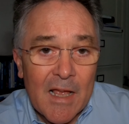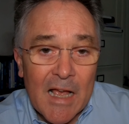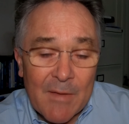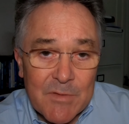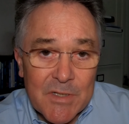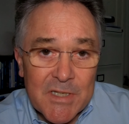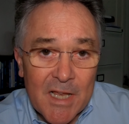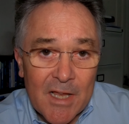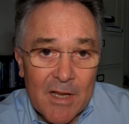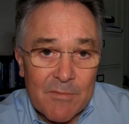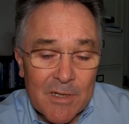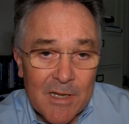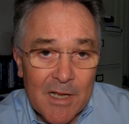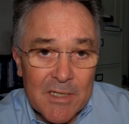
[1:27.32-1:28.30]
I have to say,
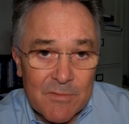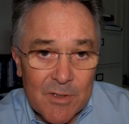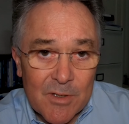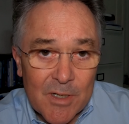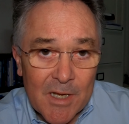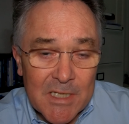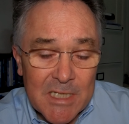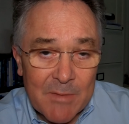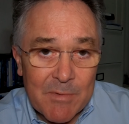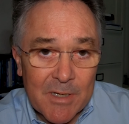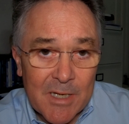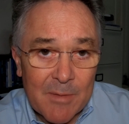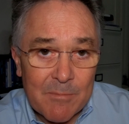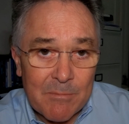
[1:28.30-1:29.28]
over the last few years, I've
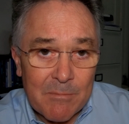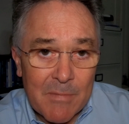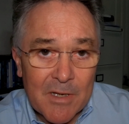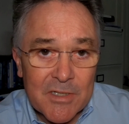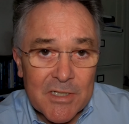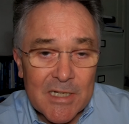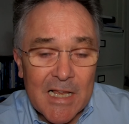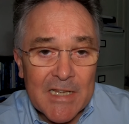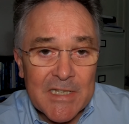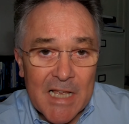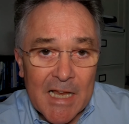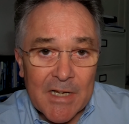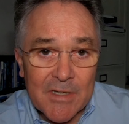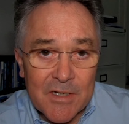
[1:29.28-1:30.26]
become much
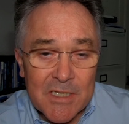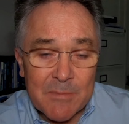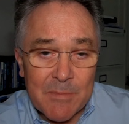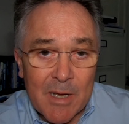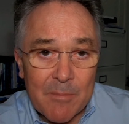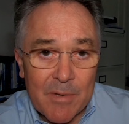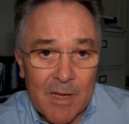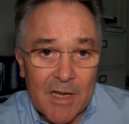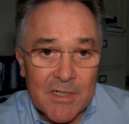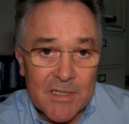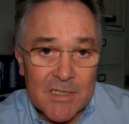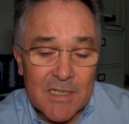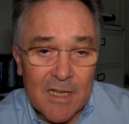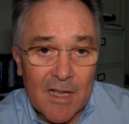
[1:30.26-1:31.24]
less anxious about
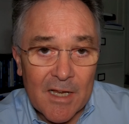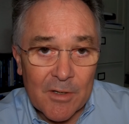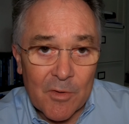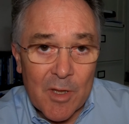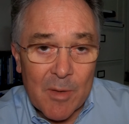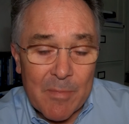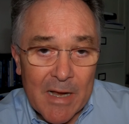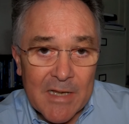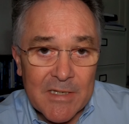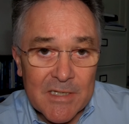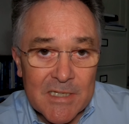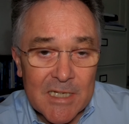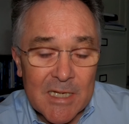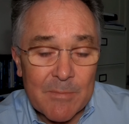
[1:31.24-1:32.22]
patients lying on their back
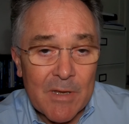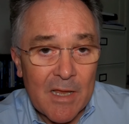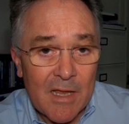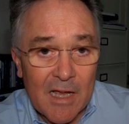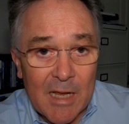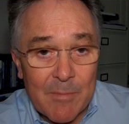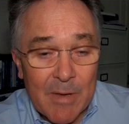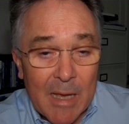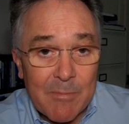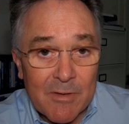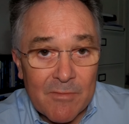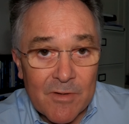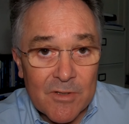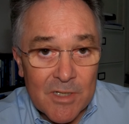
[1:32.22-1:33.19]
to sleep. I'm
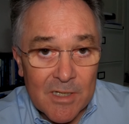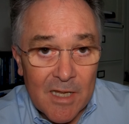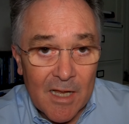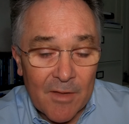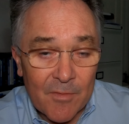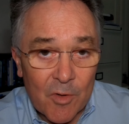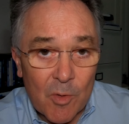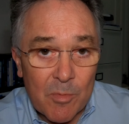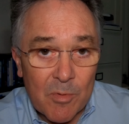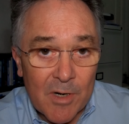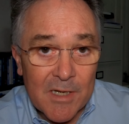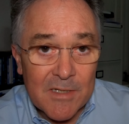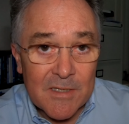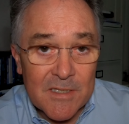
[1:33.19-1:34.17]
happy for you to lie on the
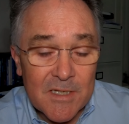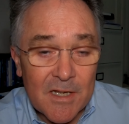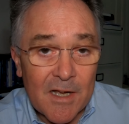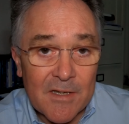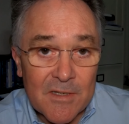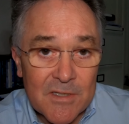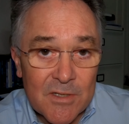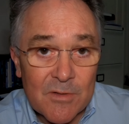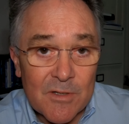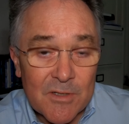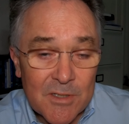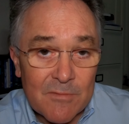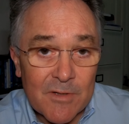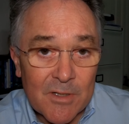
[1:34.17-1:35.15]
operated side as soon
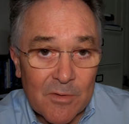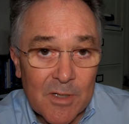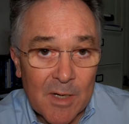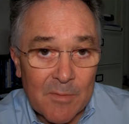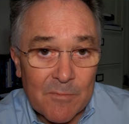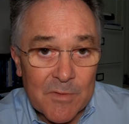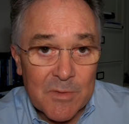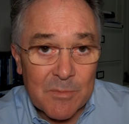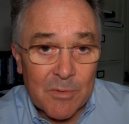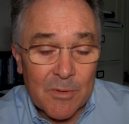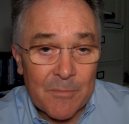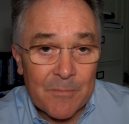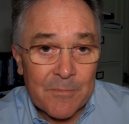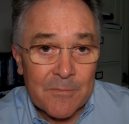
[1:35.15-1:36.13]
as you feel
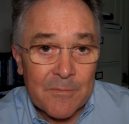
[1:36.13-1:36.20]
comfortable.